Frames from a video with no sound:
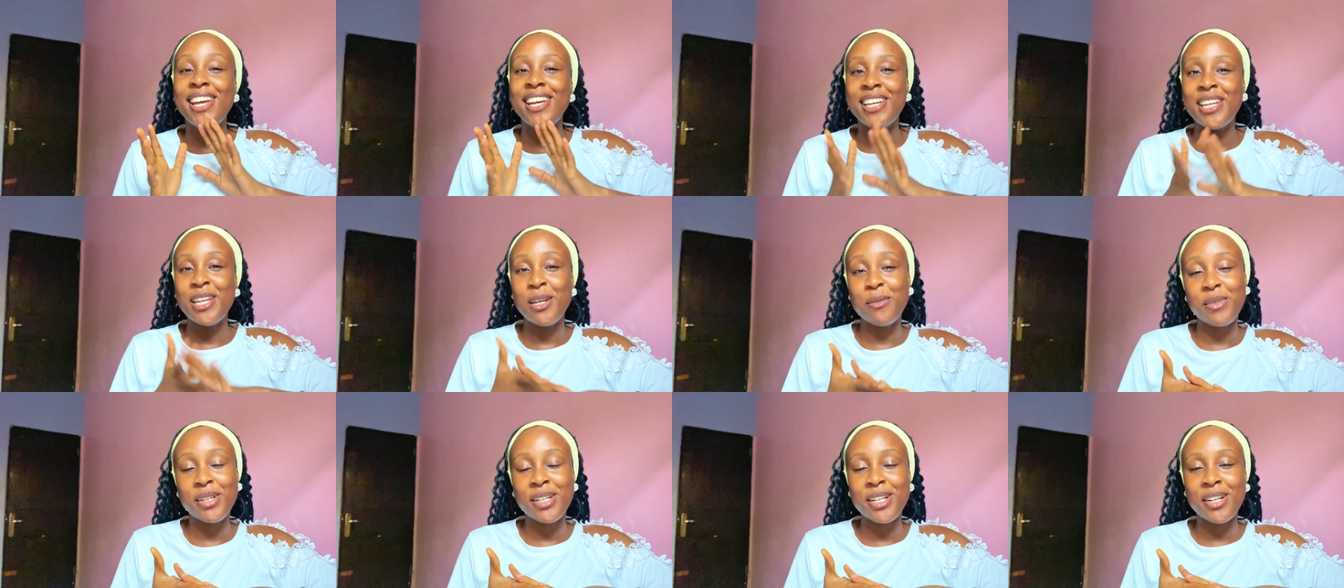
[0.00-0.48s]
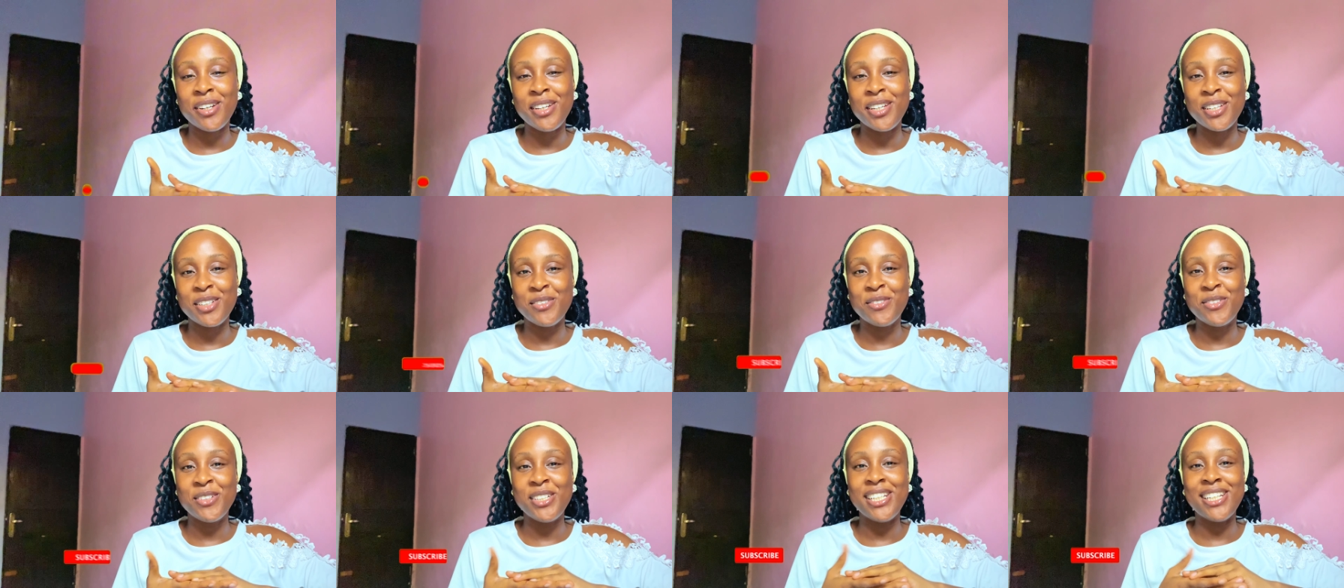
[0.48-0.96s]
chemical
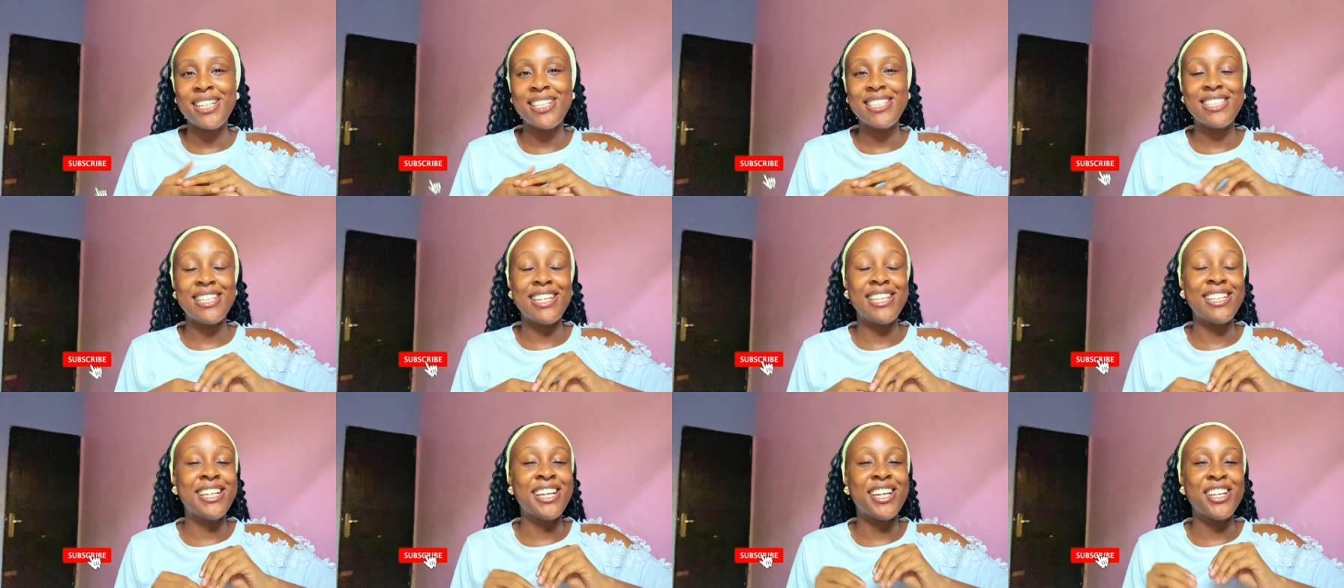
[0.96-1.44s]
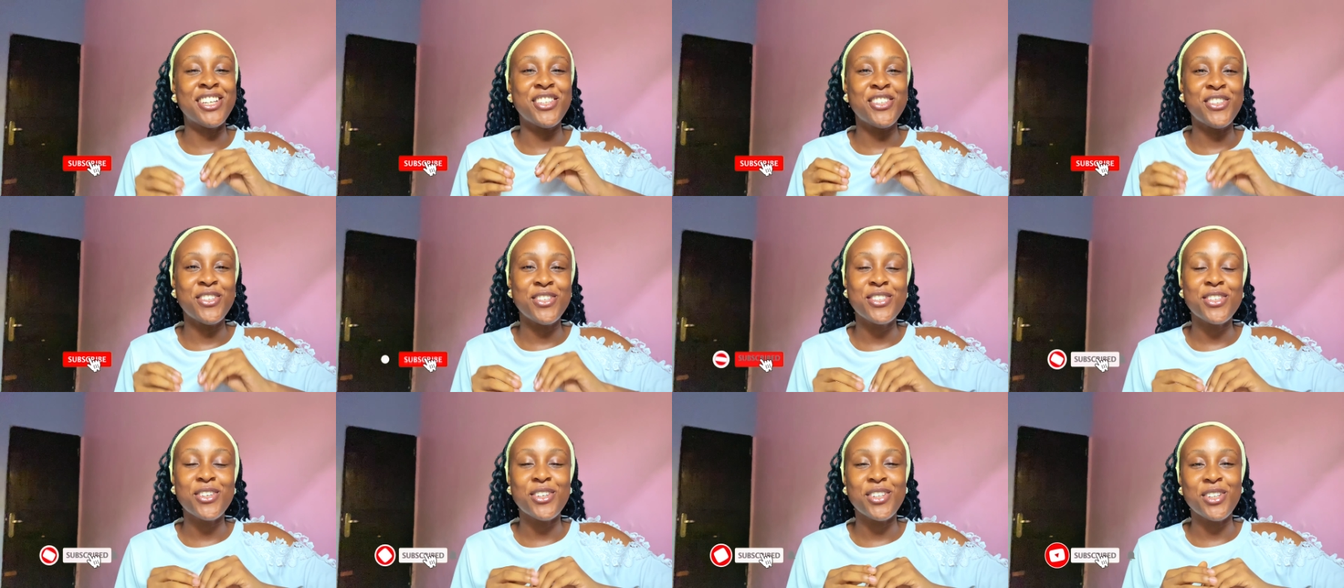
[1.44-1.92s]
exfoliant that you can
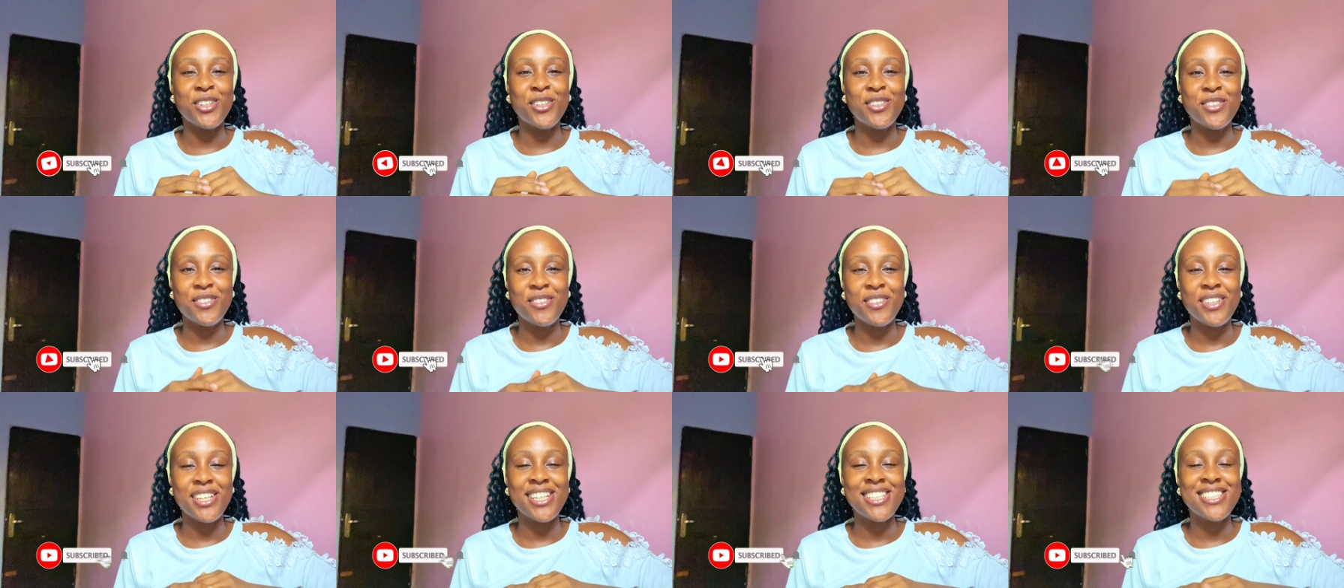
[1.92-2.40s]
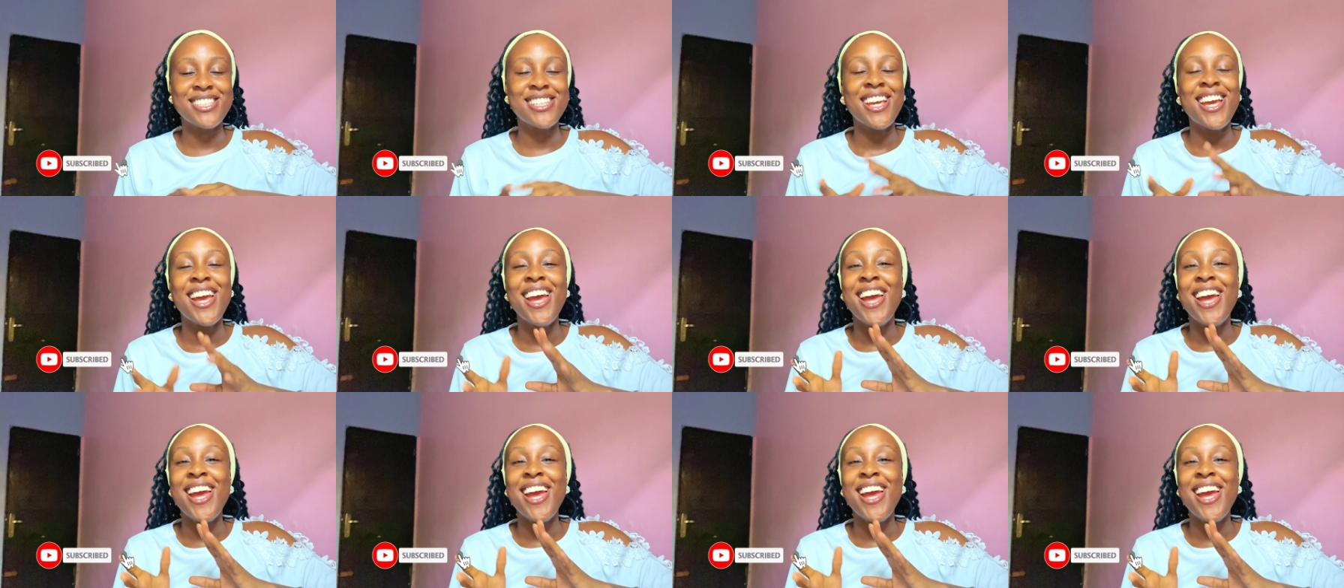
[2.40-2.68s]
use on your face,